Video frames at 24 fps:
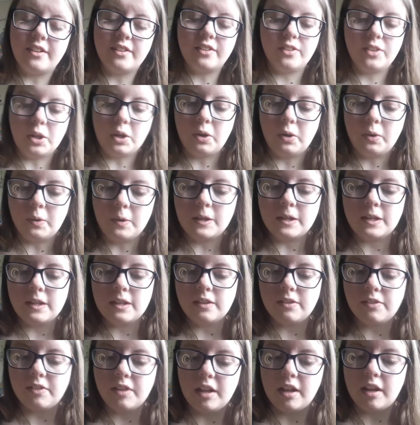So it
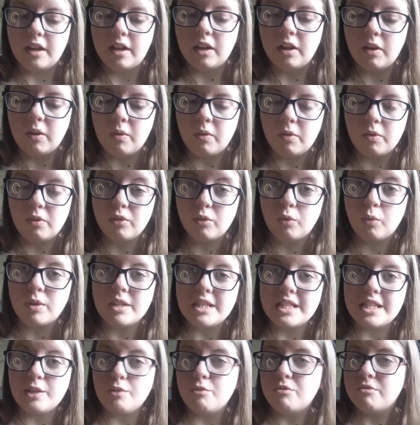is now
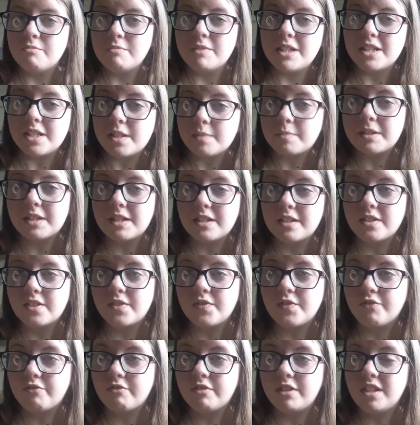21 minutes past
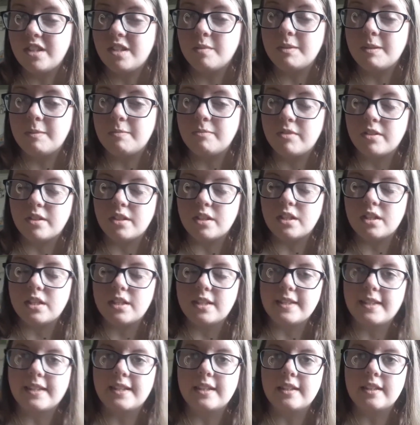three to be
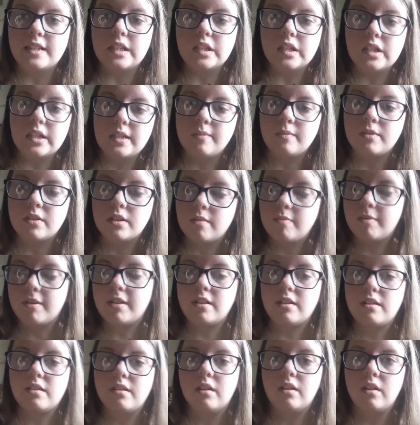precise, and I am just about
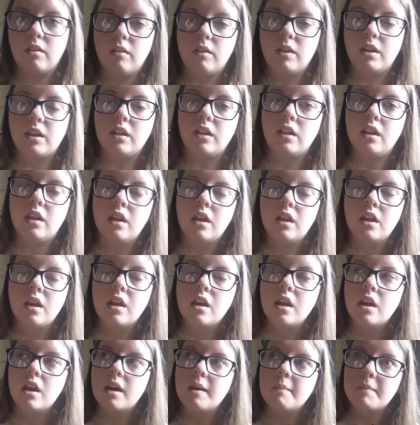to start doing
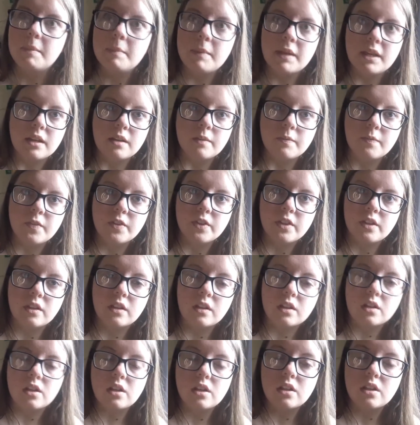my makeup for
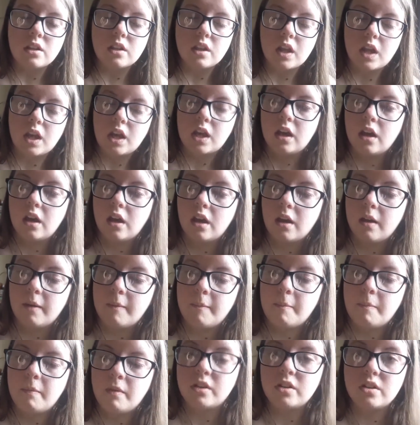tonight.
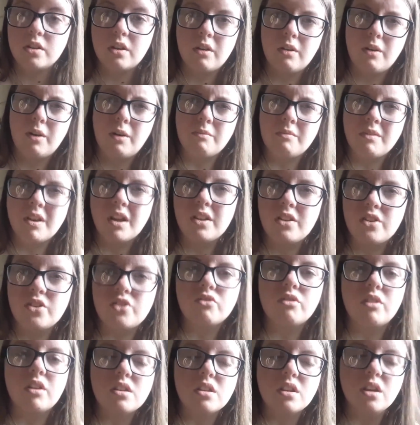Um, so I'm going to
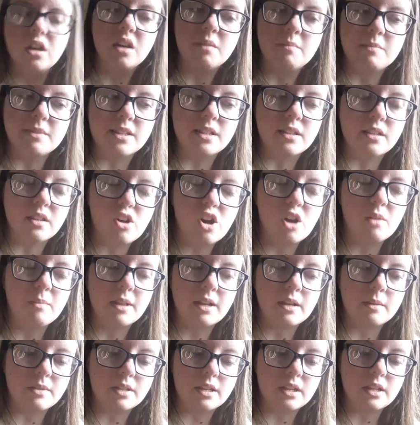try and time time
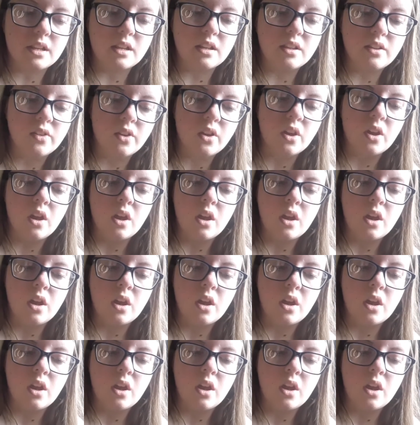lapse this.